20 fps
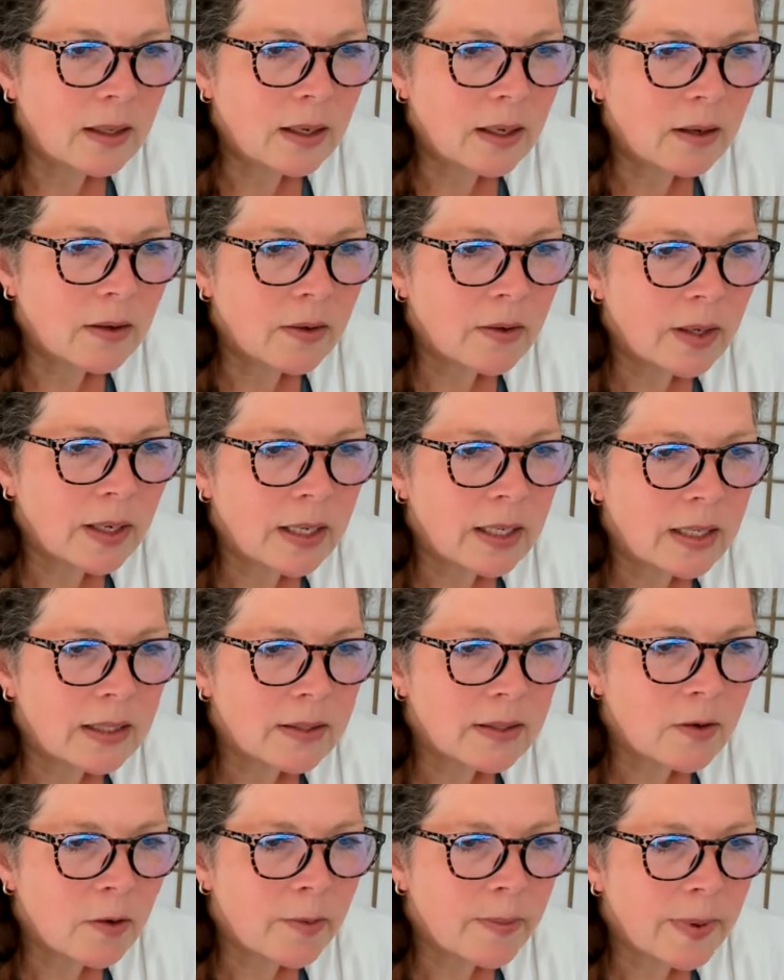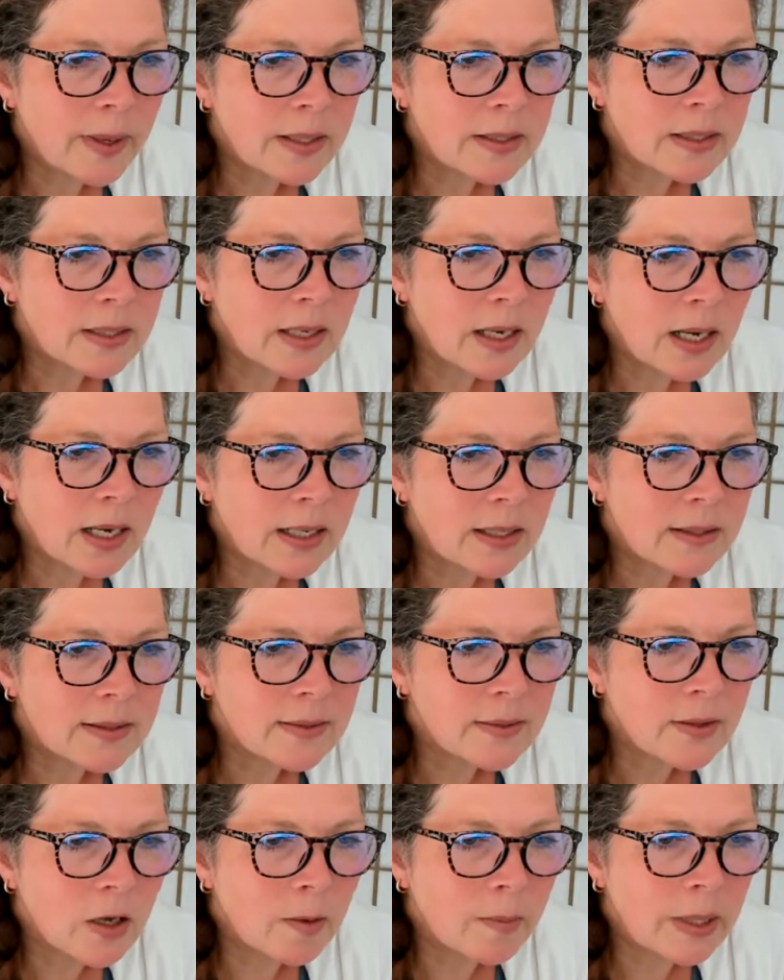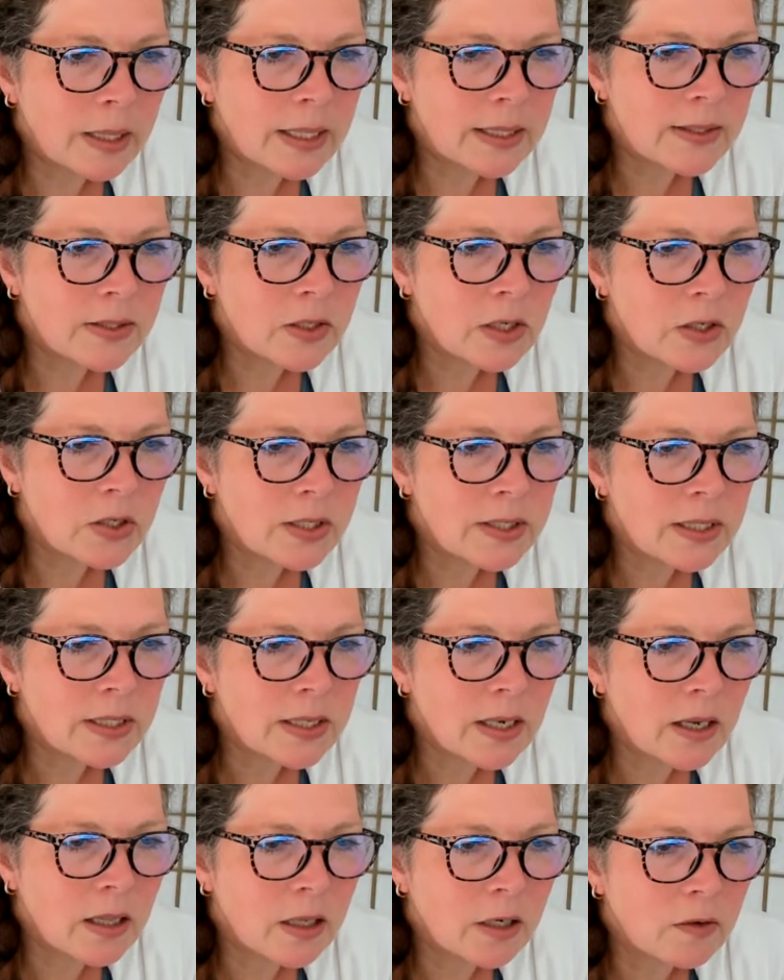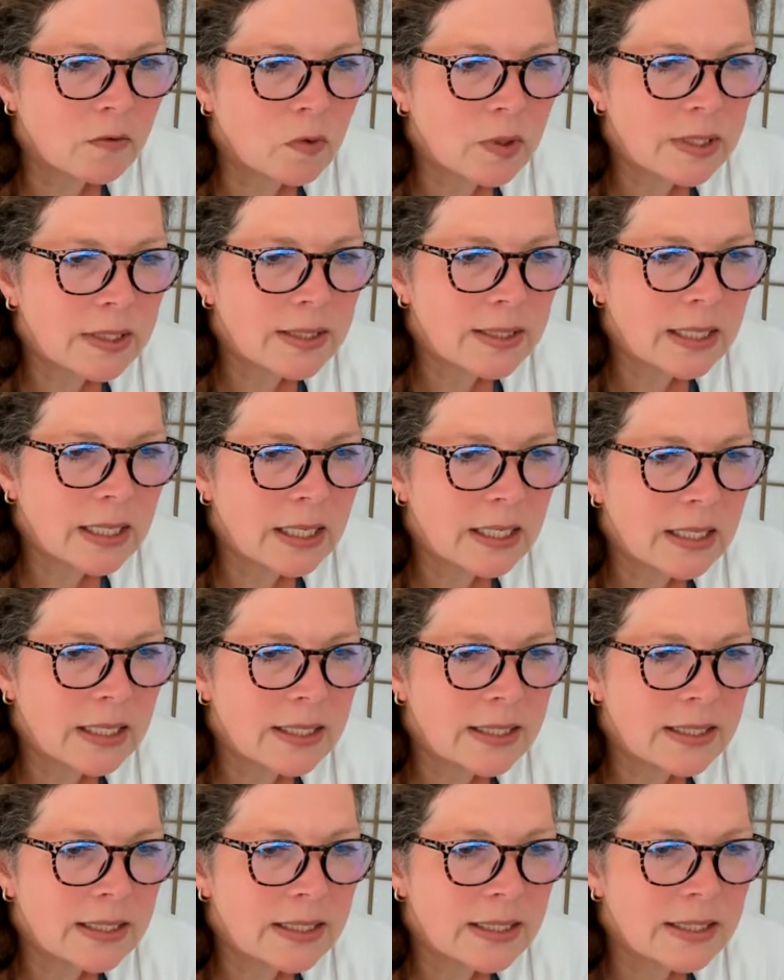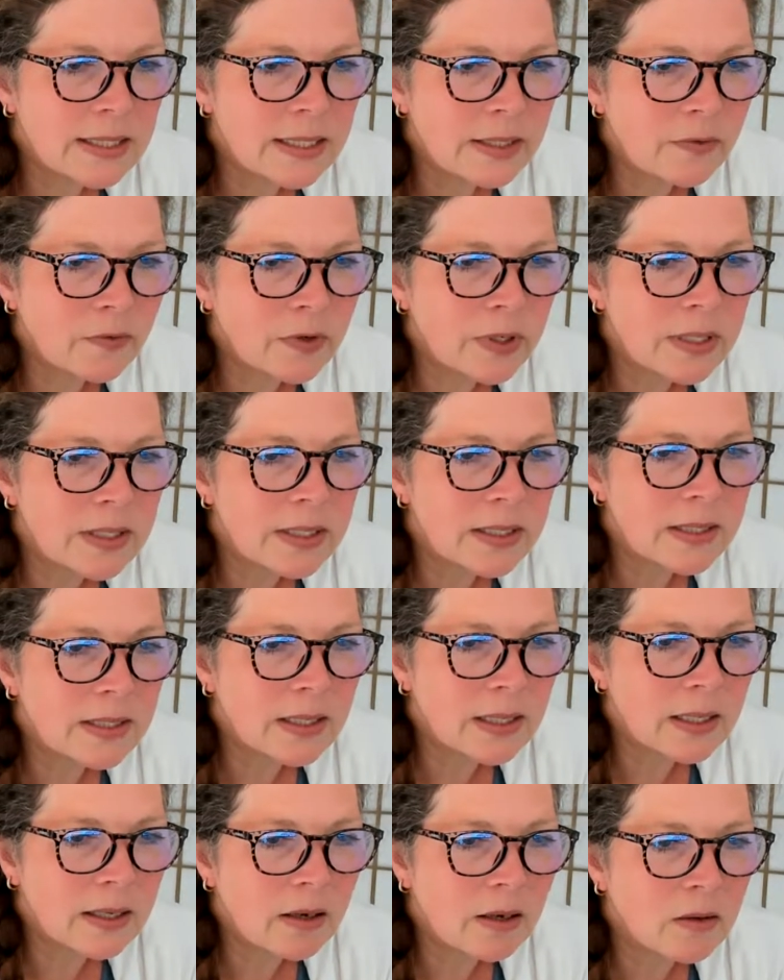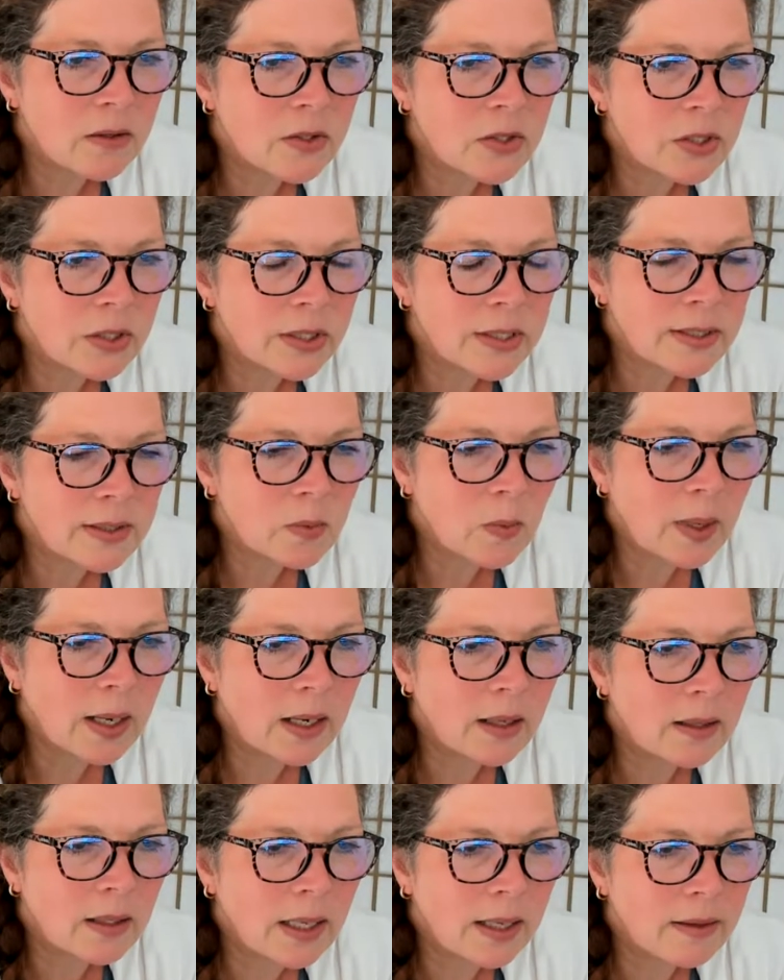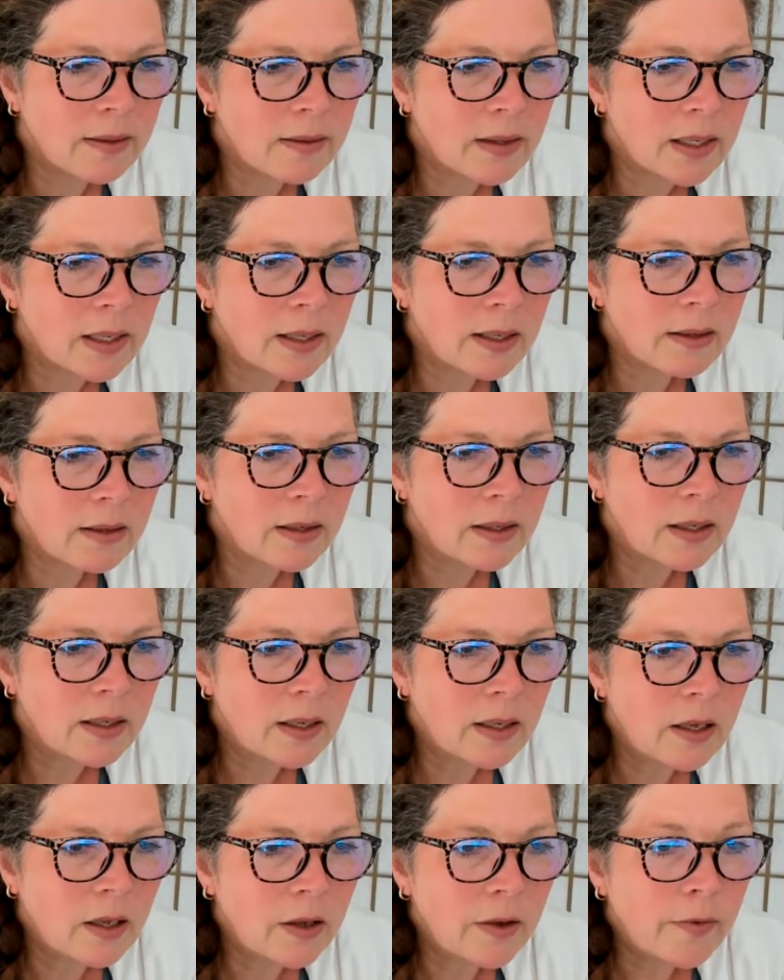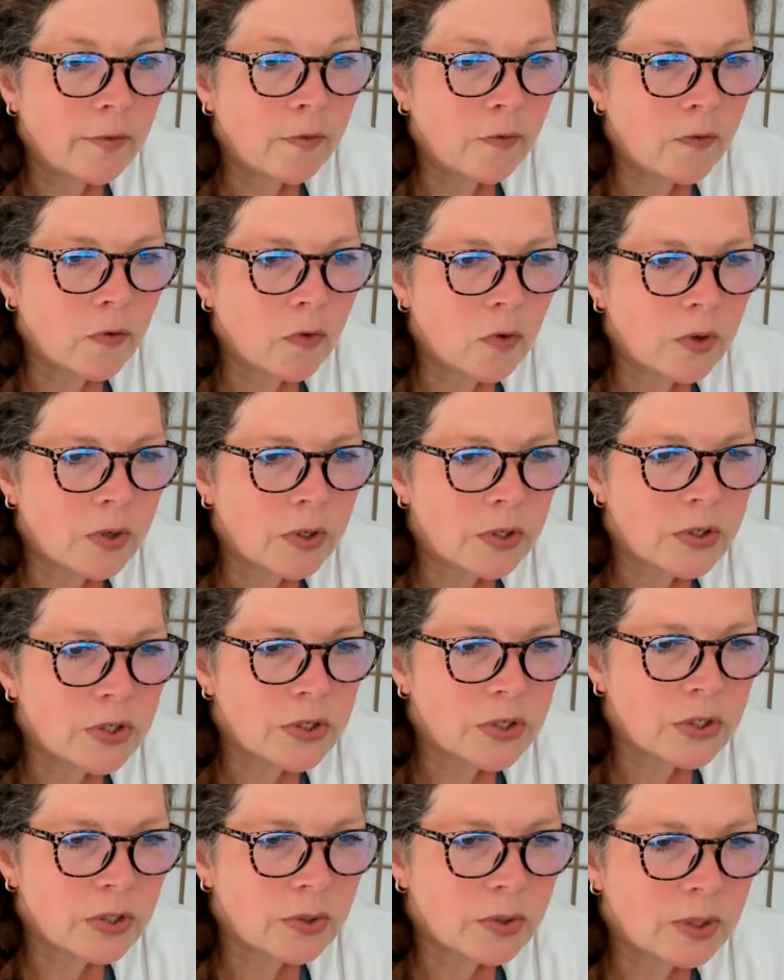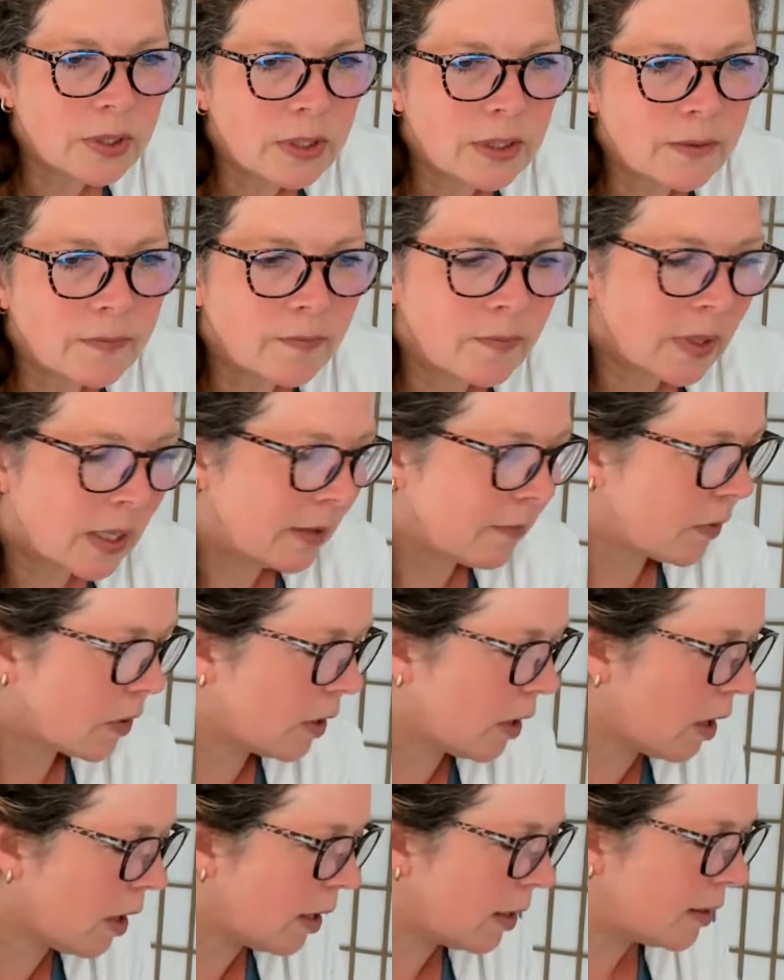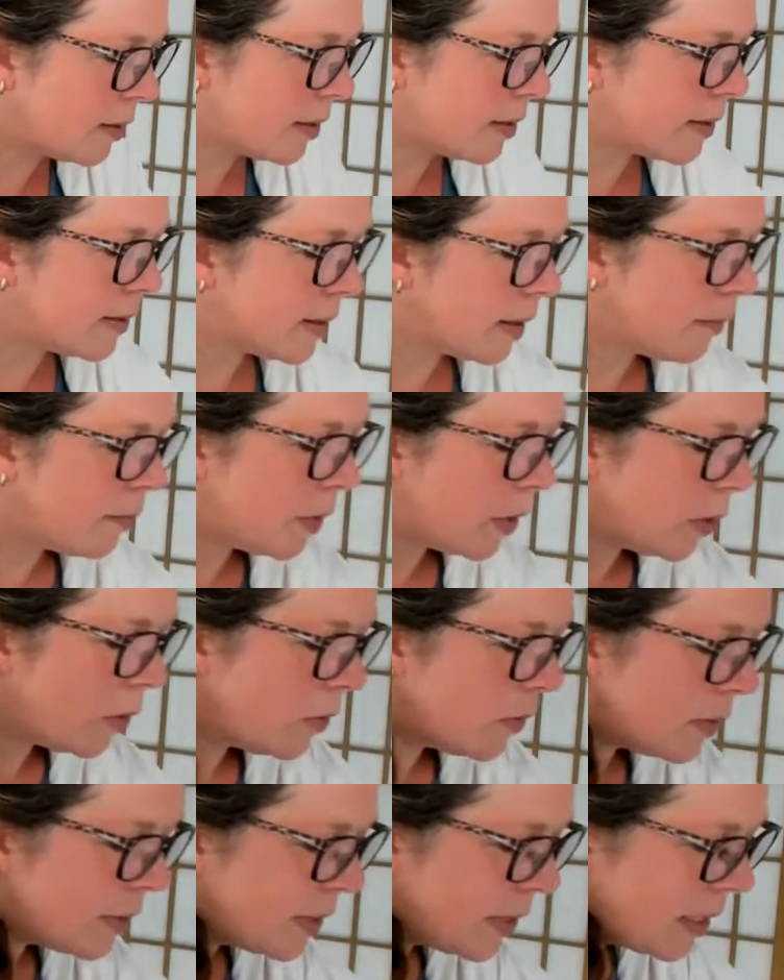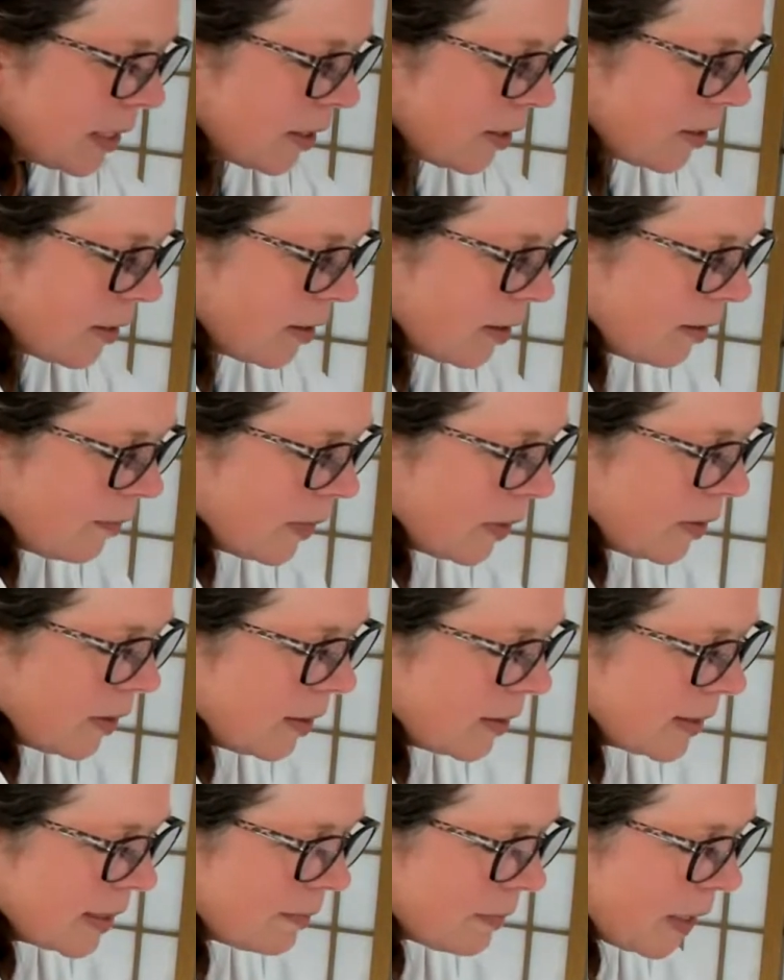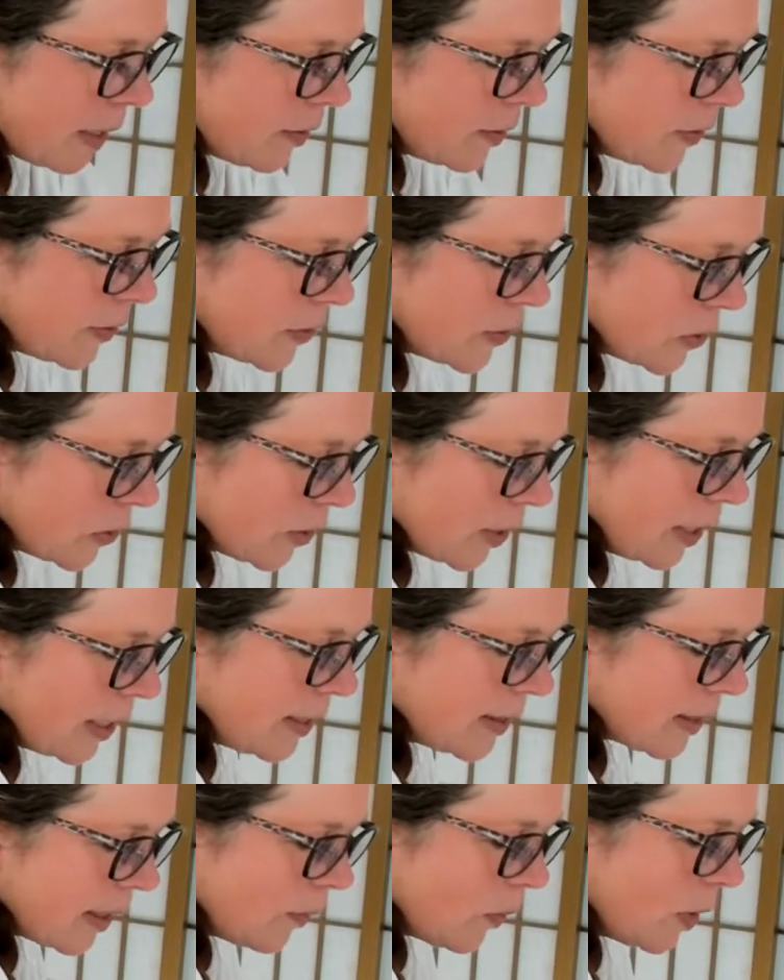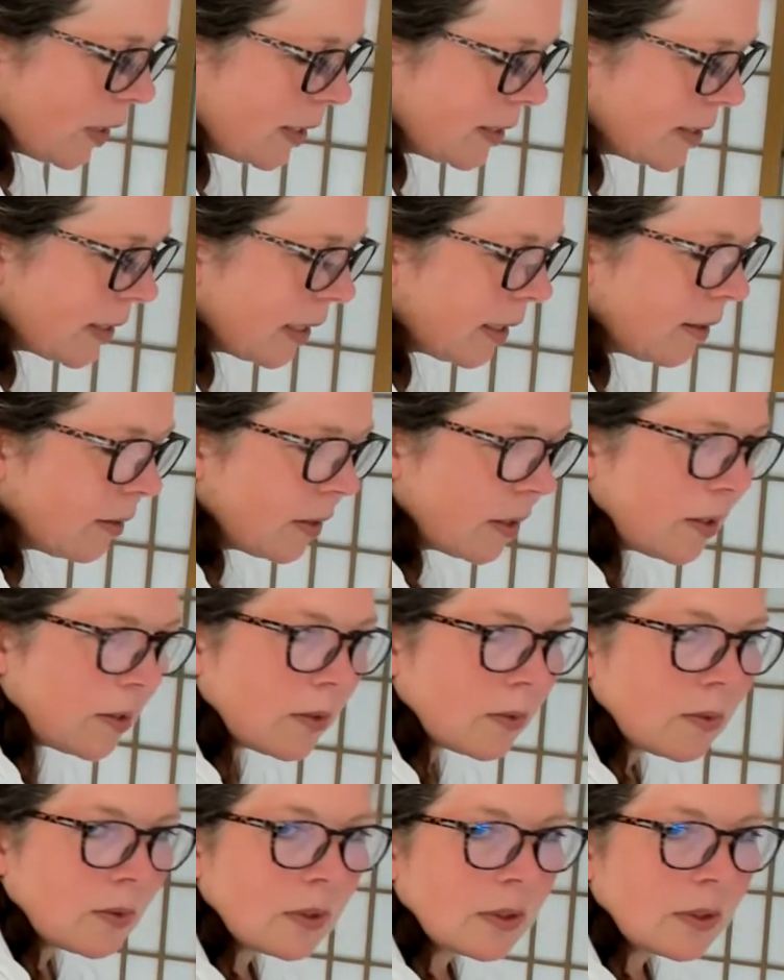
All right, going back to Kyle's comment, it's not just the color of one's skin, it's the differences in the culture as well, I think, for sure. I've got some notes here about some other stories I want to tell you.